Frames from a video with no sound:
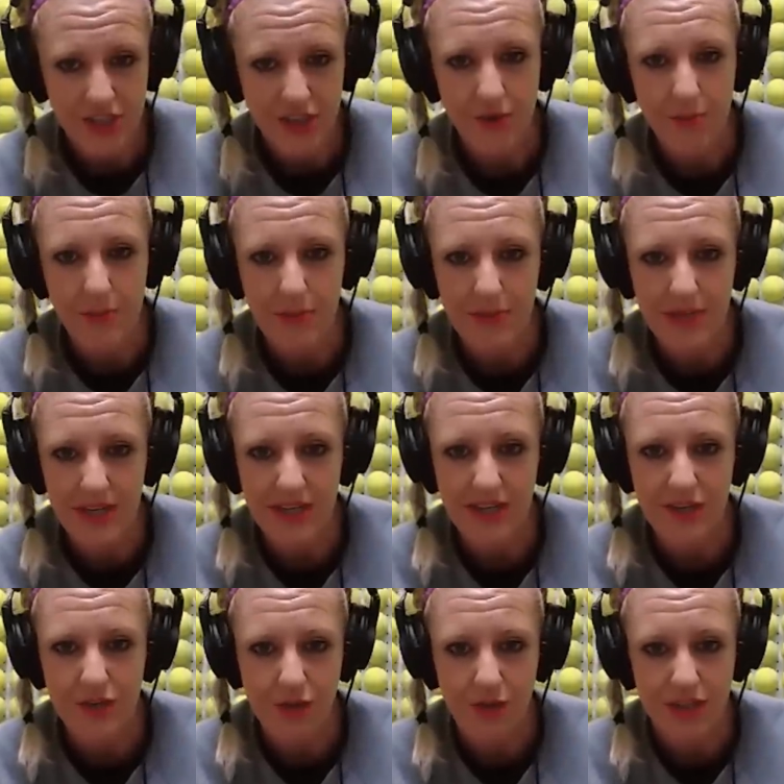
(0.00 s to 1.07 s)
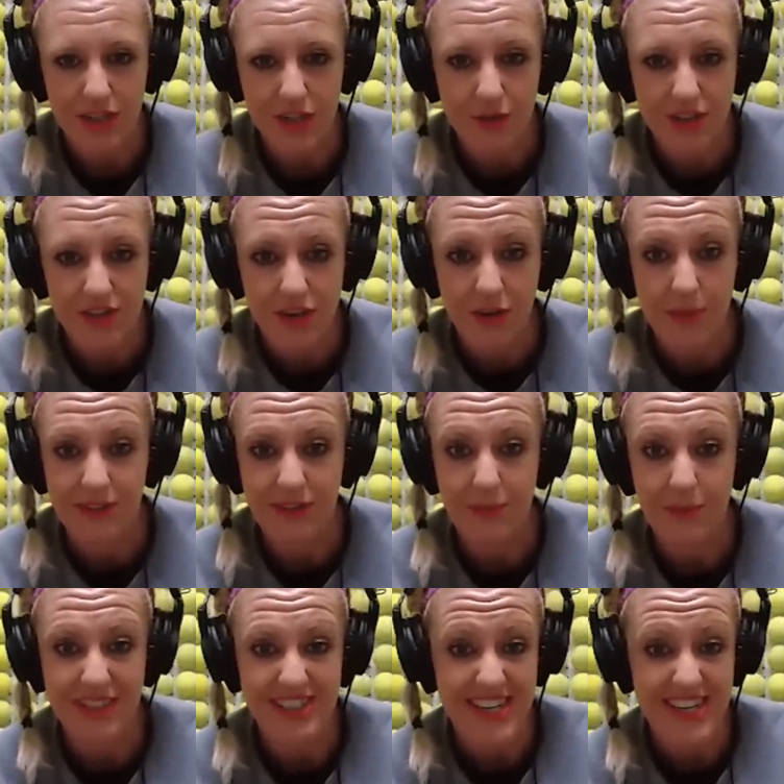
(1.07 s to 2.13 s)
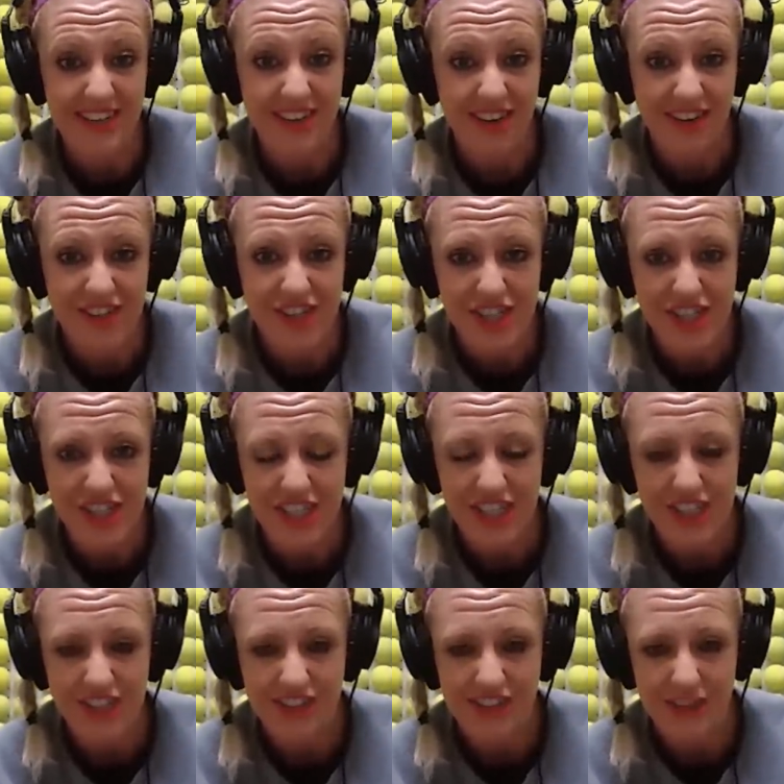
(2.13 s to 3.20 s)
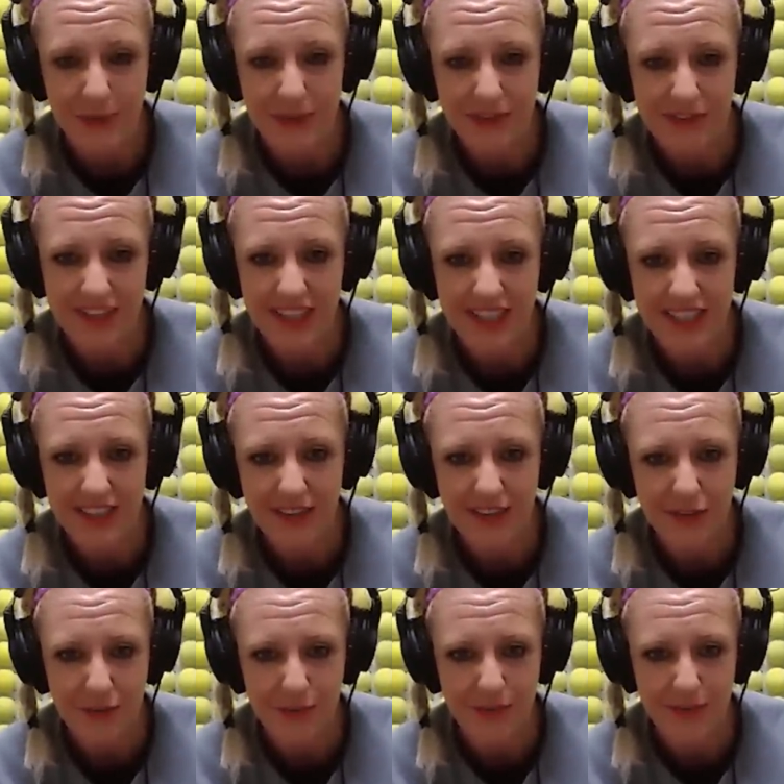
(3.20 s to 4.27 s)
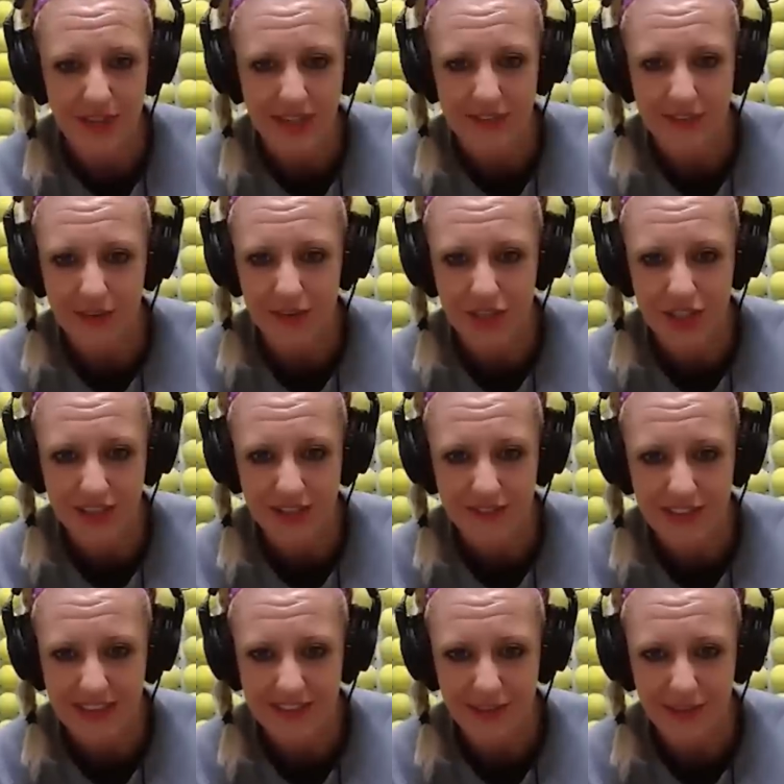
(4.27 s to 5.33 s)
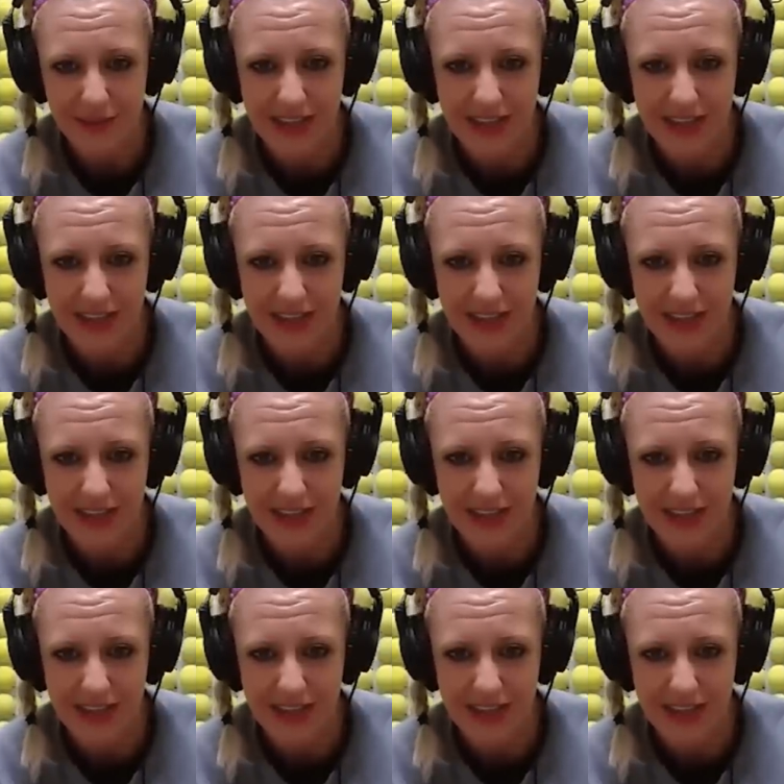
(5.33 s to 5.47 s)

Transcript: So maybe, Troy, you can talk about some of the technology changes that we've seen through the evolution of the EZONE